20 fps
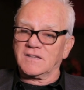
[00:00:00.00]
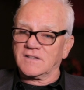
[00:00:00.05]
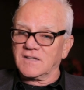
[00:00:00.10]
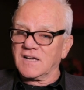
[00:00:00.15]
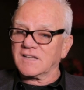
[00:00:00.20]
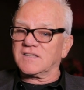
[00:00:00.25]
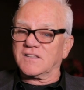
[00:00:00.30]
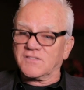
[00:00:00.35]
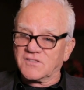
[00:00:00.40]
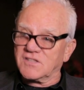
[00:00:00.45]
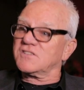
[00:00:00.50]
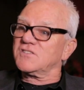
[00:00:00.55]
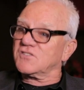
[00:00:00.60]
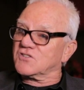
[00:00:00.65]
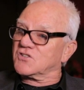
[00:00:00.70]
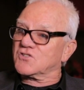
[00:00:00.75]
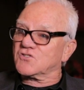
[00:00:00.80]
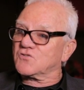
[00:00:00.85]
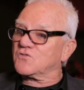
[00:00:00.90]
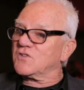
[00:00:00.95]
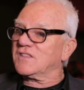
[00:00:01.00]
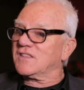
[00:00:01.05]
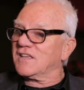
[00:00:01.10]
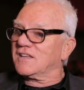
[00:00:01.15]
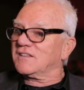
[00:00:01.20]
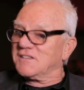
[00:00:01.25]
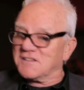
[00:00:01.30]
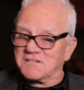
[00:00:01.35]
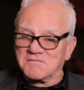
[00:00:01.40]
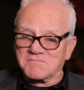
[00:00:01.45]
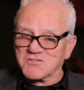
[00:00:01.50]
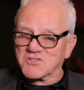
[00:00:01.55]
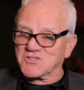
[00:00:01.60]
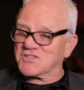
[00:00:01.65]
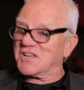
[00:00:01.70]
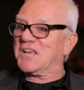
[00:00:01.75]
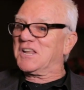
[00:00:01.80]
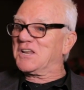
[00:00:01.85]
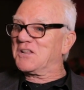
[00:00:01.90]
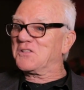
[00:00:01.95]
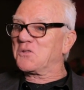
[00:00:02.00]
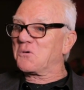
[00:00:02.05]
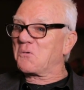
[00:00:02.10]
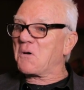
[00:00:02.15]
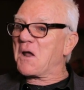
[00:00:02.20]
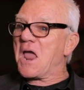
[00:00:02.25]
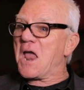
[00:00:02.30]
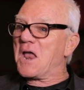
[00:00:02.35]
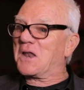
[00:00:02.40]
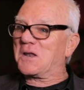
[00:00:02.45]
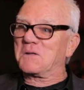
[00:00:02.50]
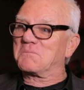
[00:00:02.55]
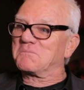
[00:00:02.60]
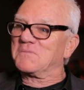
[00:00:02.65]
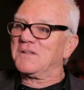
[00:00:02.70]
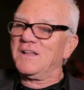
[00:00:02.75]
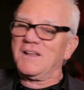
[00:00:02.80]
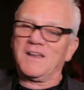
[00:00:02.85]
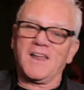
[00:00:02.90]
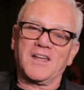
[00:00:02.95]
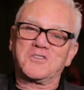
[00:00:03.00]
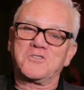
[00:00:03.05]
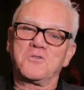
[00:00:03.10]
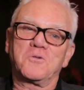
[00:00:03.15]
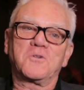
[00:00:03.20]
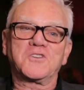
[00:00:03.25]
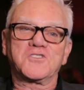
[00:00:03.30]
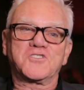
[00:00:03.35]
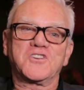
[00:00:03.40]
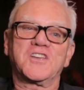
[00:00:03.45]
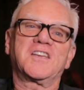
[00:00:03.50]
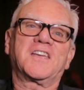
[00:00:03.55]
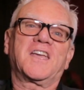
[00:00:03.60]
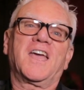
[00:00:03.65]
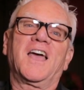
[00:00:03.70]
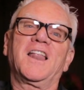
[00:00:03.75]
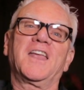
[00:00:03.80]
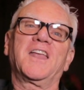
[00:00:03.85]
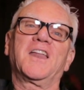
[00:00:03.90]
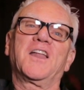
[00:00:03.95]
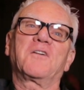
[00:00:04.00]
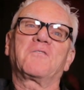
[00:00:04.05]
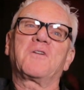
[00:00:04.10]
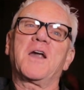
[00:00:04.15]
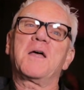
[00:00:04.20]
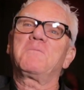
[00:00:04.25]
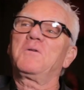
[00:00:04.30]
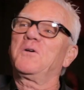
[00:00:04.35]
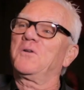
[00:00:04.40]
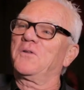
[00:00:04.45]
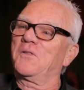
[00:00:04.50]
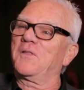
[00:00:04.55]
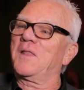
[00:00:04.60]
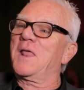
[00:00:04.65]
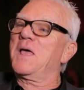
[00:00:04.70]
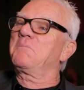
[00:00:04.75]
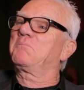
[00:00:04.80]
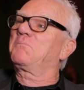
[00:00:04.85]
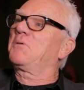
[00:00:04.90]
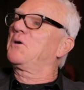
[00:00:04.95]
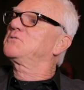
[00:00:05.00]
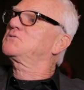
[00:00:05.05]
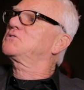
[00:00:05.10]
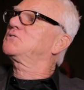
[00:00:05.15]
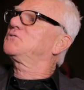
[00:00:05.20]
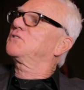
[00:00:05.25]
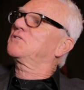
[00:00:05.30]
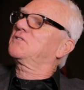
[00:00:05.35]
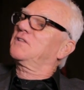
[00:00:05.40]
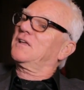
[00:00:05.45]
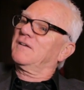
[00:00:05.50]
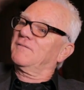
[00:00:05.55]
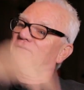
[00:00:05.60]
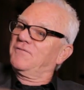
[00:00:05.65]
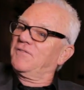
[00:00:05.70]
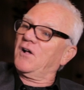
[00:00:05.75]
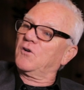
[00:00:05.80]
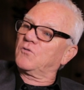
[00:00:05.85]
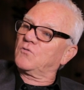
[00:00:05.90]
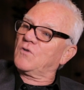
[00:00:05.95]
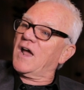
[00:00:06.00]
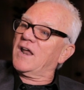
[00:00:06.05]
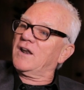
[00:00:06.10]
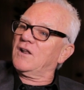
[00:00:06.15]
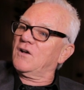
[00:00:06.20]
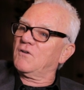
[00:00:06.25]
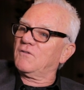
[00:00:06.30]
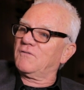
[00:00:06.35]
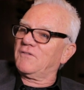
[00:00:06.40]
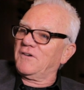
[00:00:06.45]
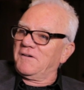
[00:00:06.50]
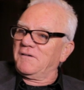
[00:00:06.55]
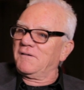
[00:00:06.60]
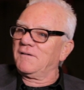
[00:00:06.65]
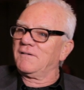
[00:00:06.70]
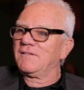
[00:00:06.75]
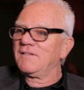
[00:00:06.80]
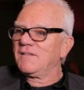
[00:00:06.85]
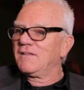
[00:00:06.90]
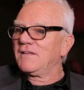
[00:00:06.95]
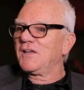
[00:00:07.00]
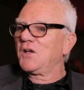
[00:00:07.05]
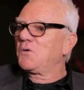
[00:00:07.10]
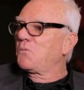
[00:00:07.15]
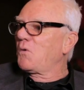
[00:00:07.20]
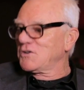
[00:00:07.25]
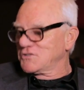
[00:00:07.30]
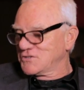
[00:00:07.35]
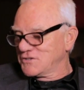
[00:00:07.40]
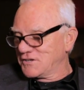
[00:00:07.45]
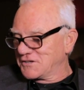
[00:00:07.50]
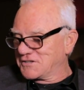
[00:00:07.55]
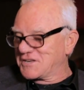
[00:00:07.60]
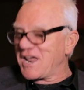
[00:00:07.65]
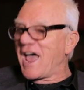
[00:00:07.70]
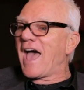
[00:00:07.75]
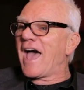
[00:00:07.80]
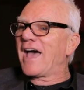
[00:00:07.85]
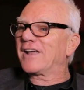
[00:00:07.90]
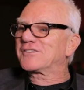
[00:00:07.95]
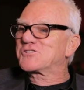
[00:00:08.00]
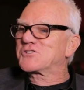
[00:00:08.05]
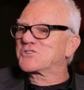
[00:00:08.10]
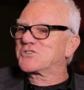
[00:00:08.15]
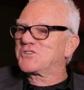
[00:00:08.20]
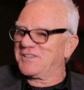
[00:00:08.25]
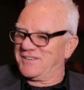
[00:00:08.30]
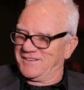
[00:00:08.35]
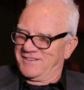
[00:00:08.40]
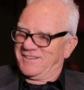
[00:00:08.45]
I said, this is the street they did Singing in the Rain. I'm like doing Gene Kelly, and I grabbed hold of the lamppost, and the thing fell right over. It wasn't attached.